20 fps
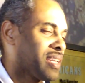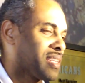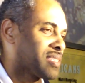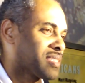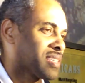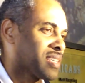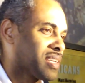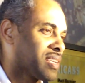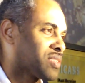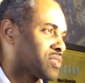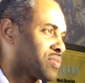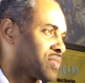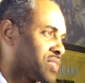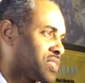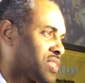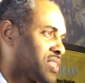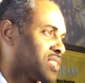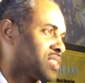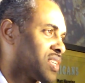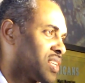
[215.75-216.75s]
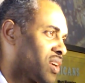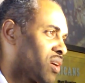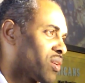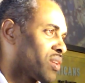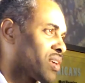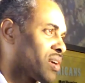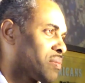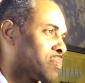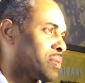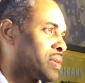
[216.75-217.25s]
They said, here's Virginia, the
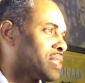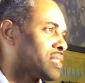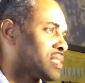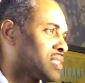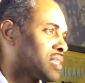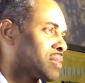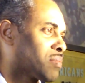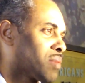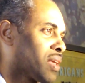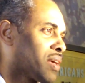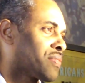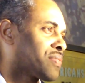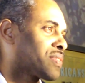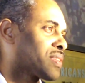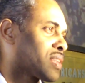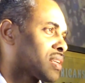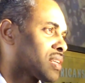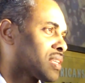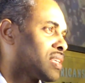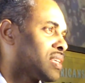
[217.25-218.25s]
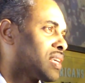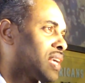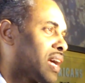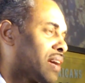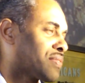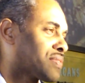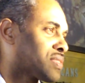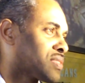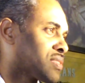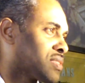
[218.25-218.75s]
only unbeaten team left in the league
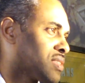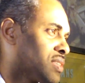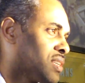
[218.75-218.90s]
after